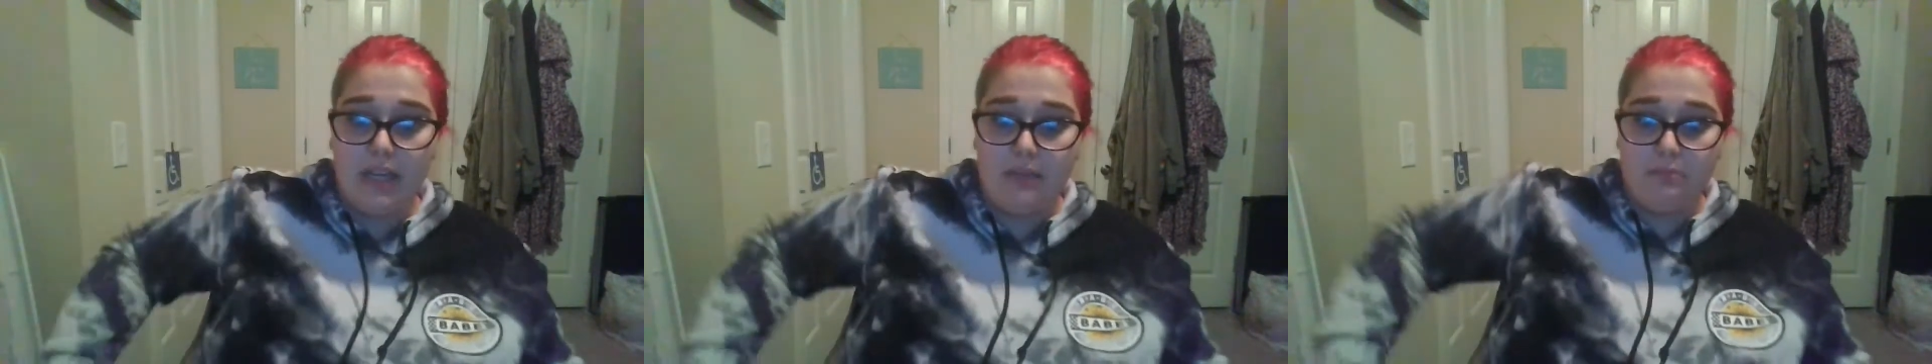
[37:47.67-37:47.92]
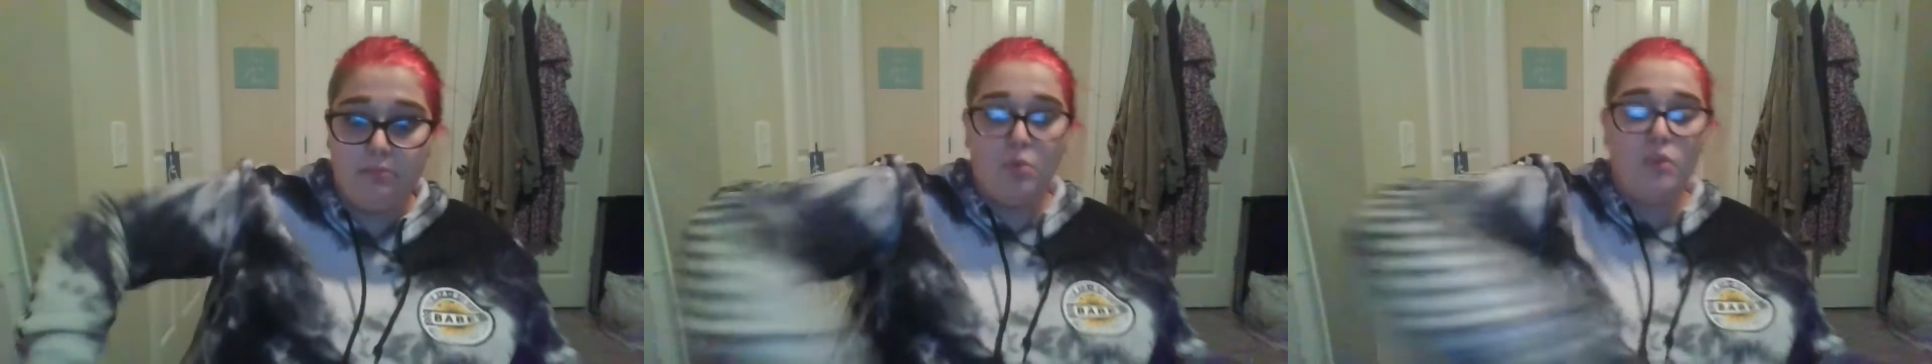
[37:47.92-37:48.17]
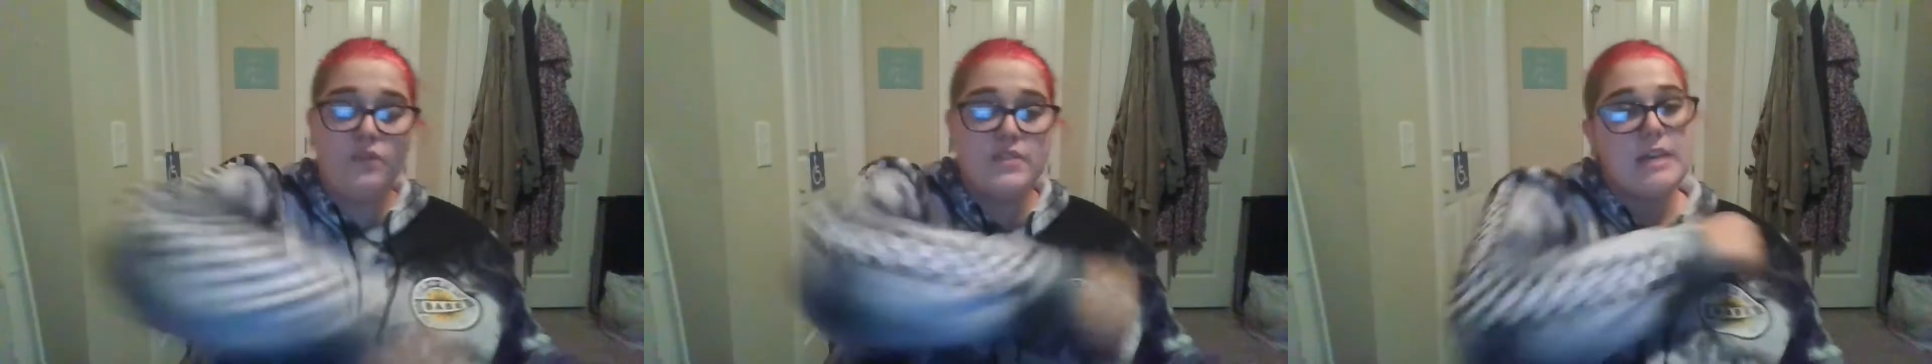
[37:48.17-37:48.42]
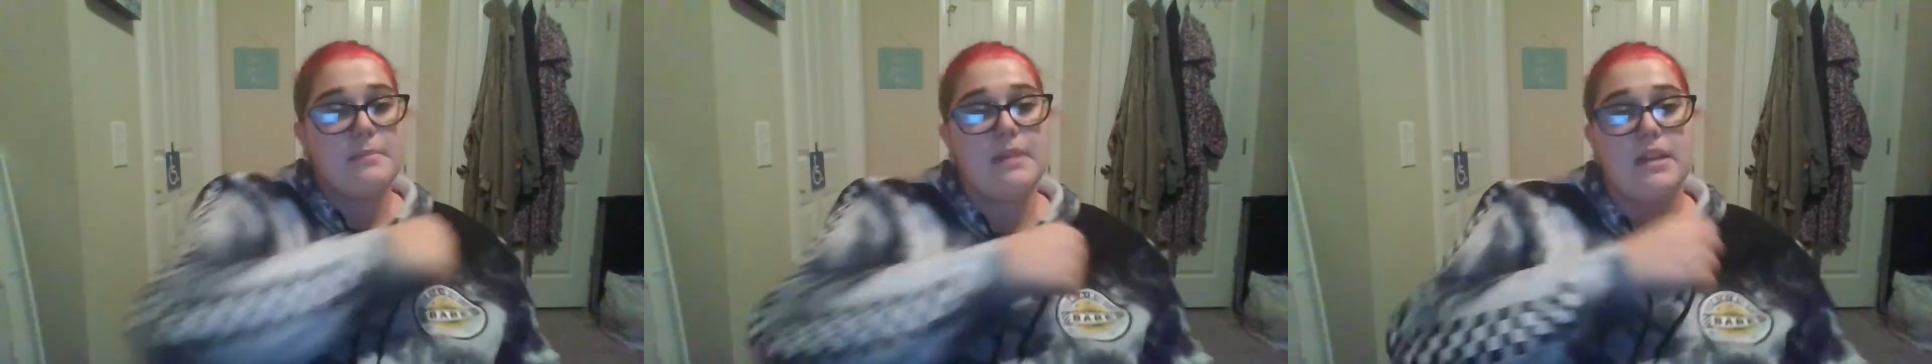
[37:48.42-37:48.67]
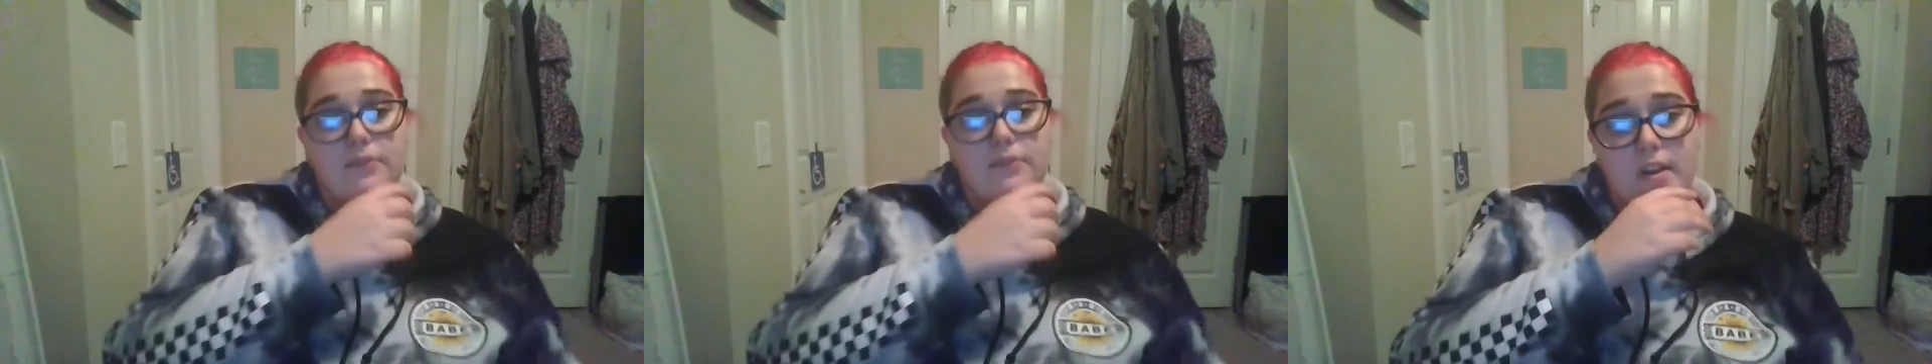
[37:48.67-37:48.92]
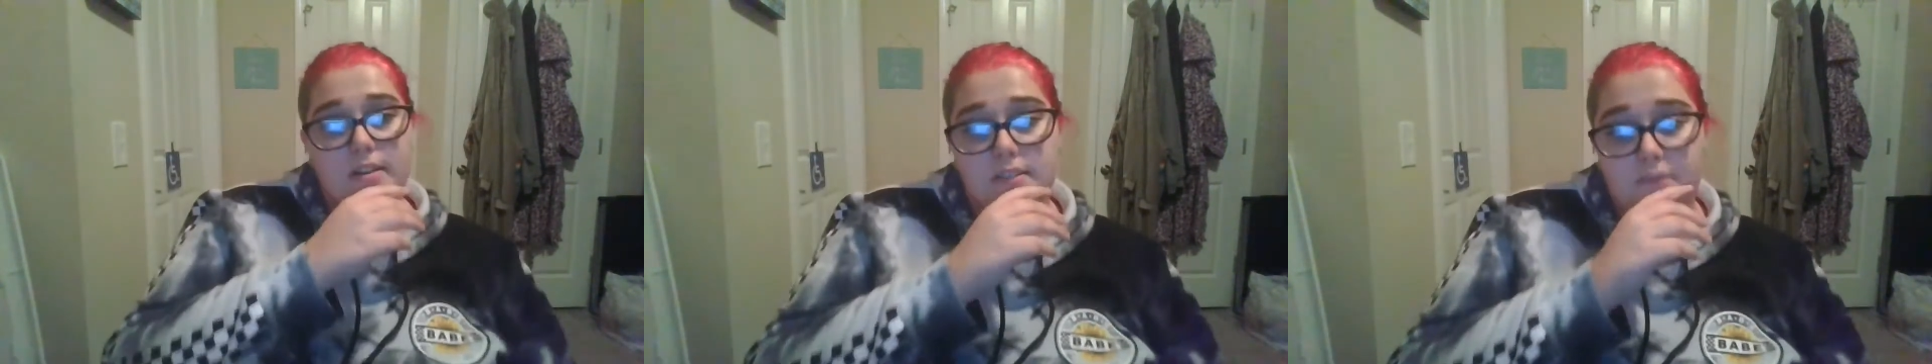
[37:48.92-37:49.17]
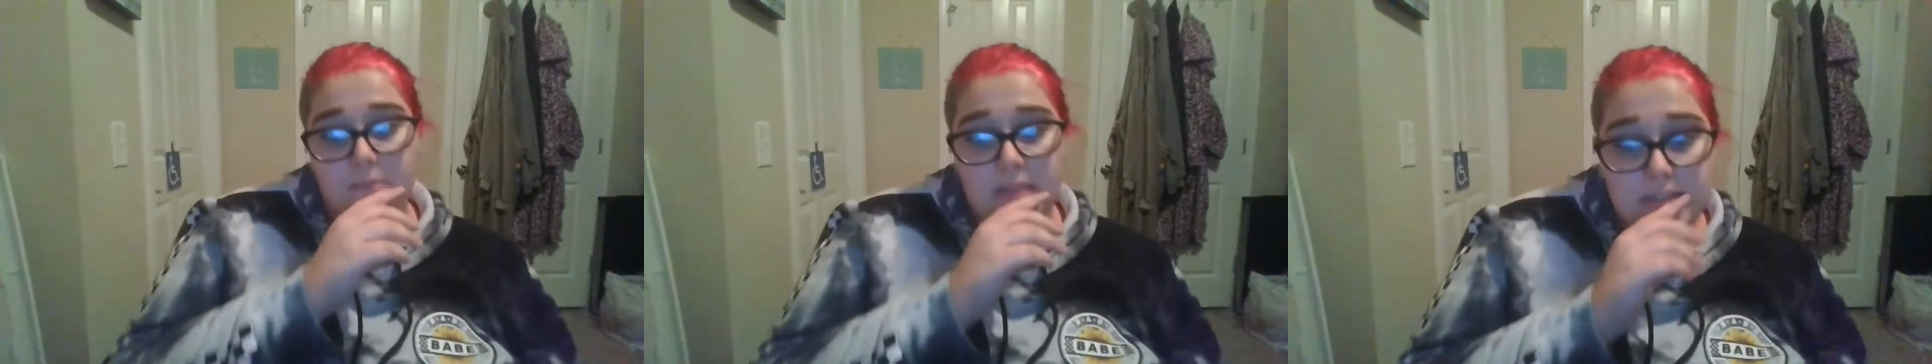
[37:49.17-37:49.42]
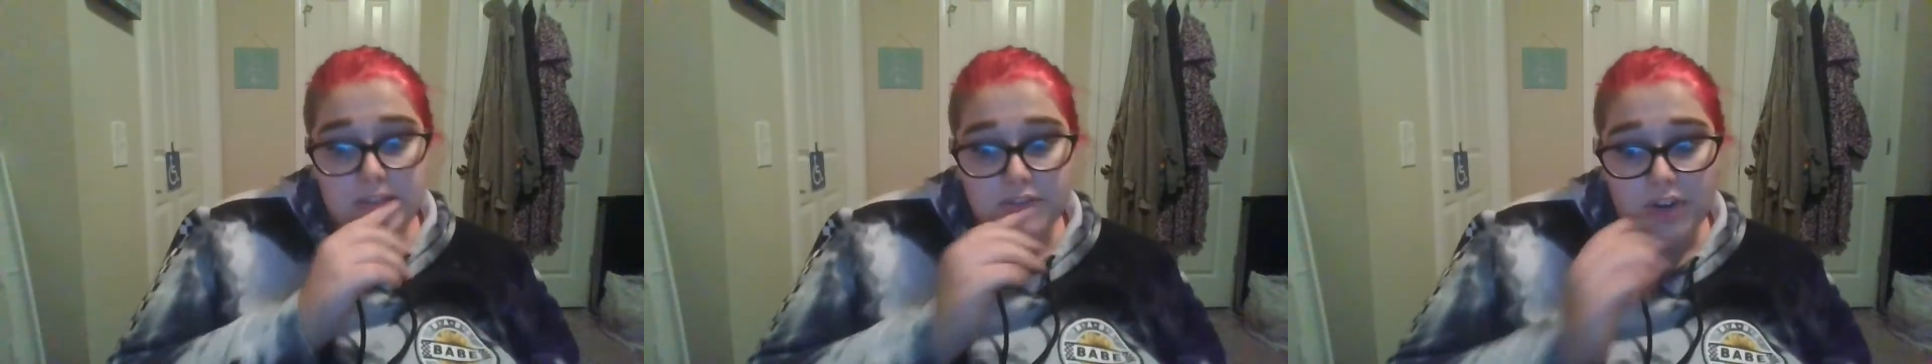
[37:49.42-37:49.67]
and moved him in front of
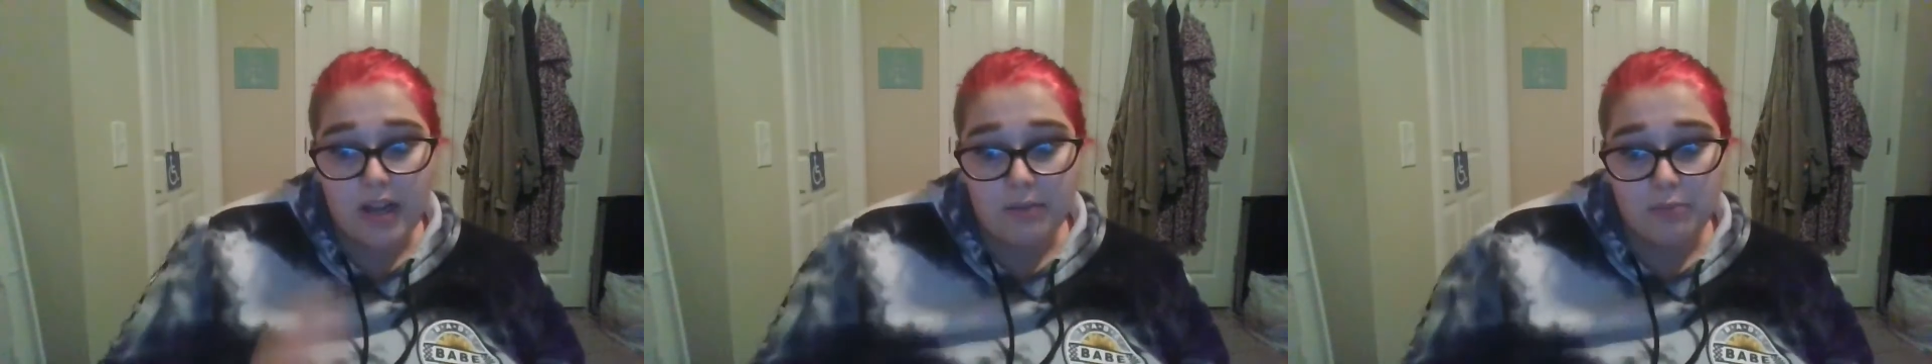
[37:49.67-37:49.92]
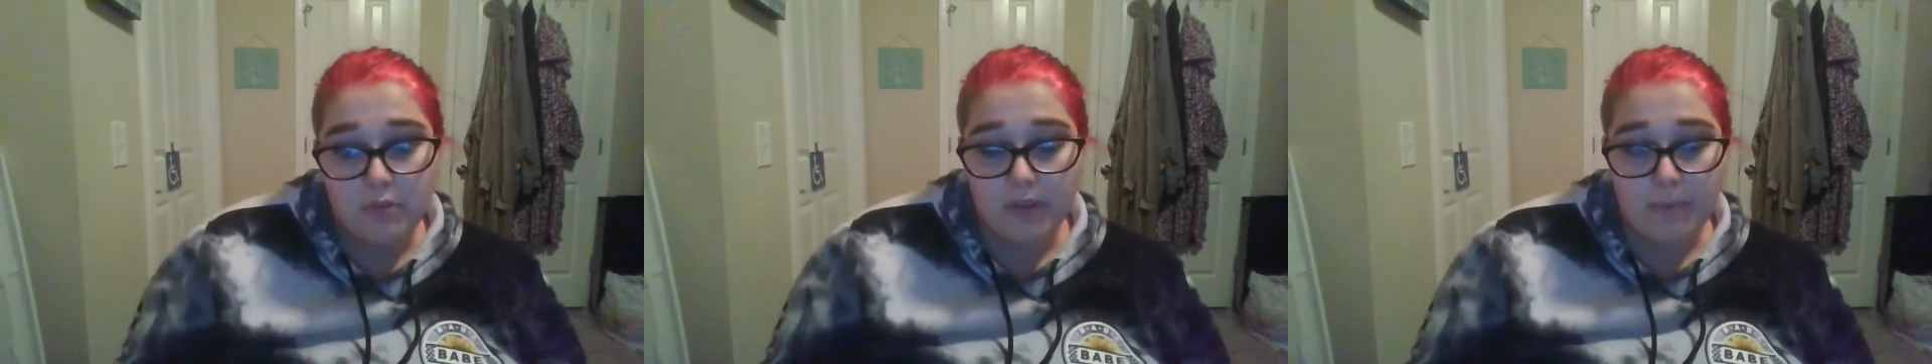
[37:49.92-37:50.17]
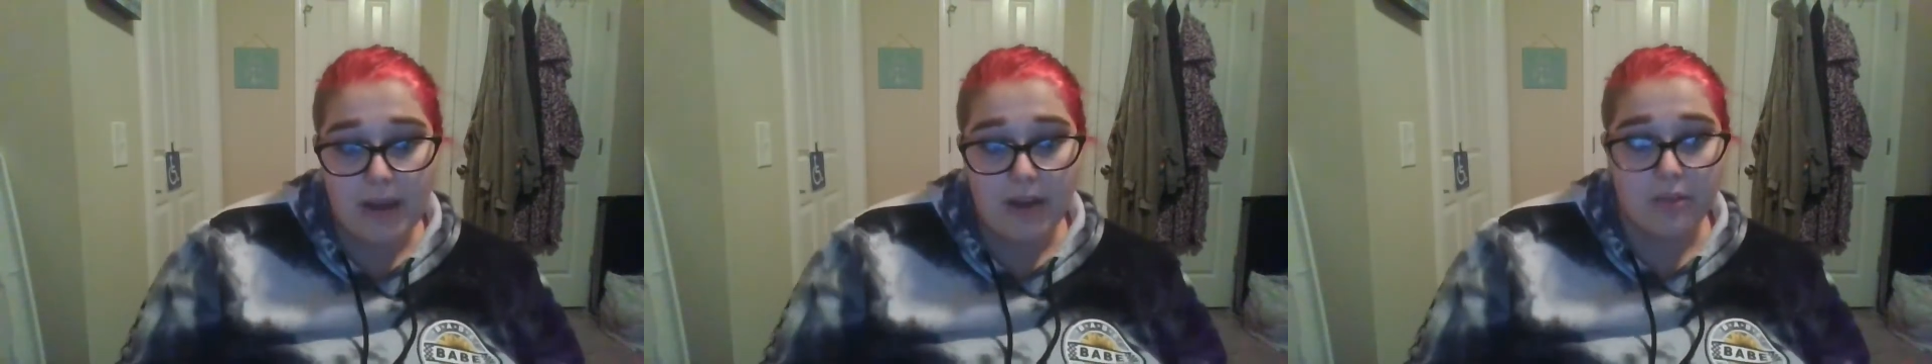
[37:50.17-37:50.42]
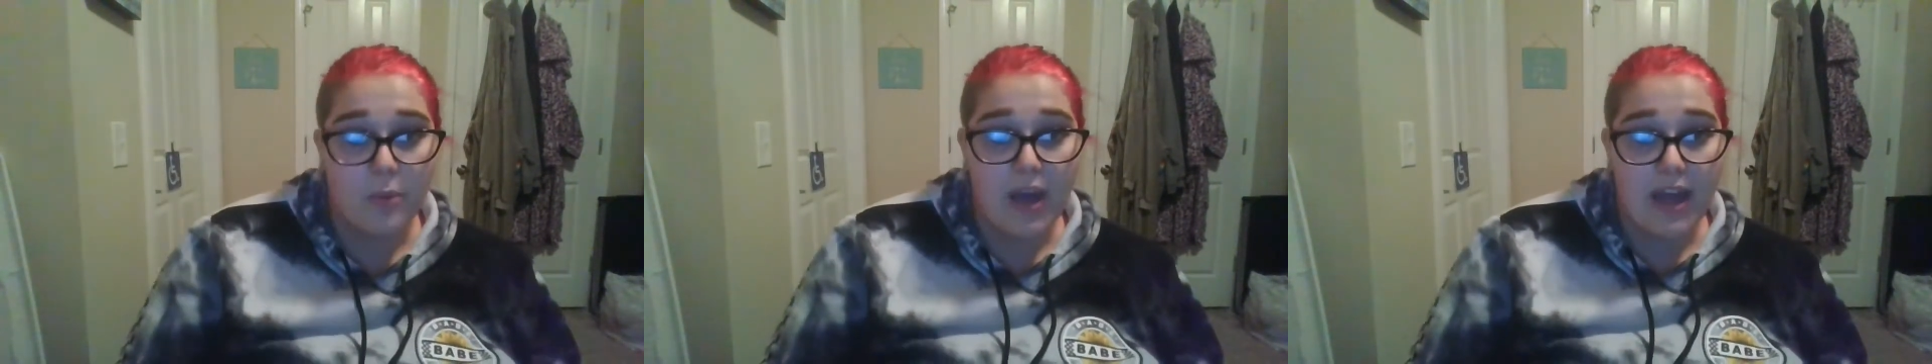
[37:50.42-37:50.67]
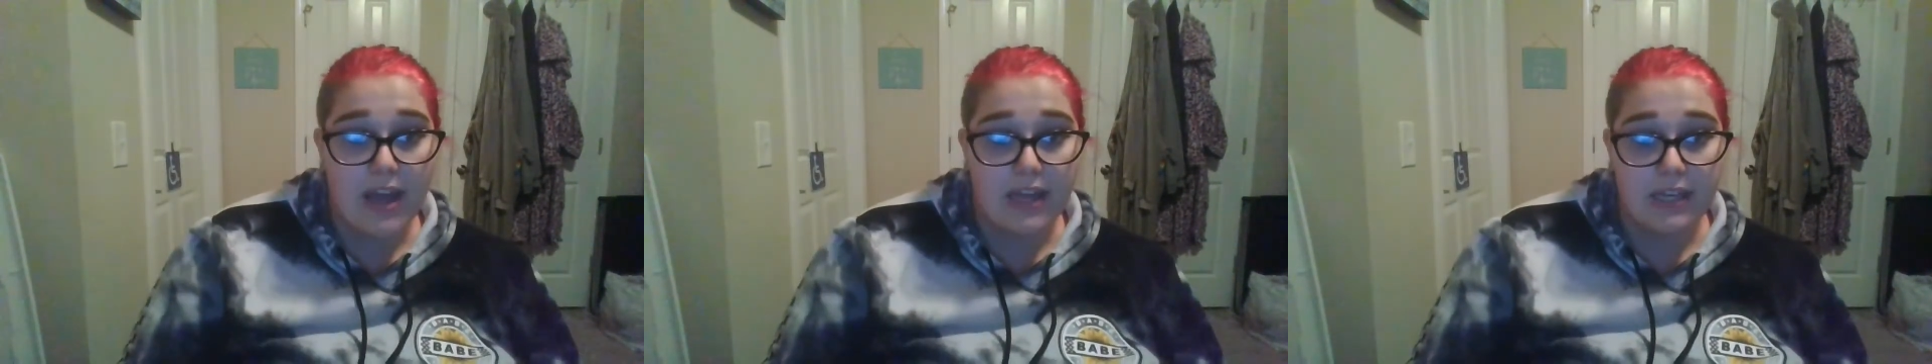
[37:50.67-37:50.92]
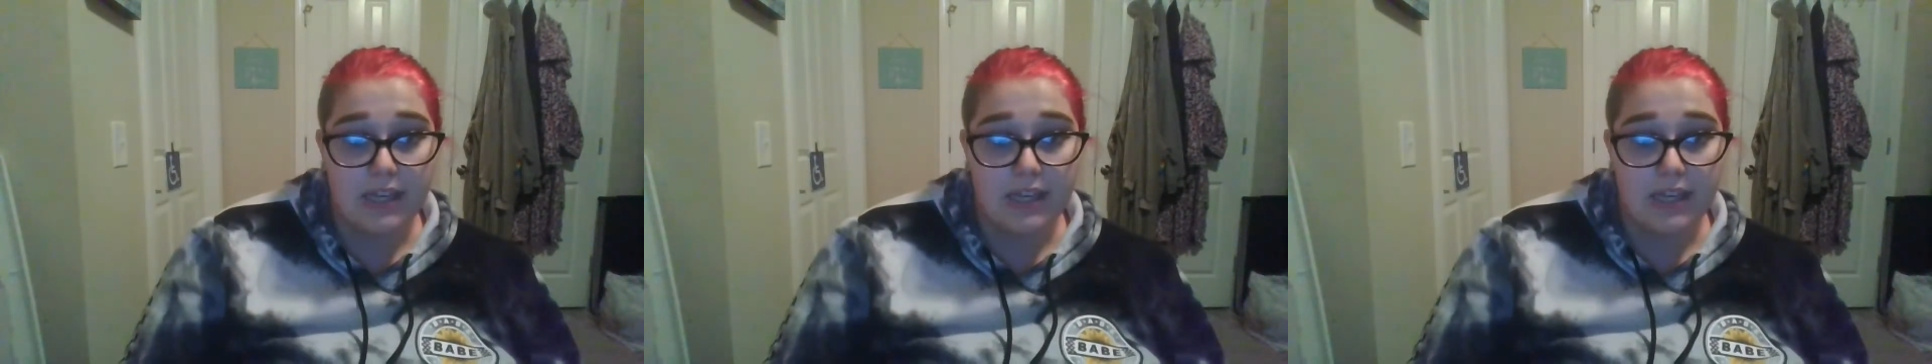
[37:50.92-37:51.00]
me to try and move him out of the way.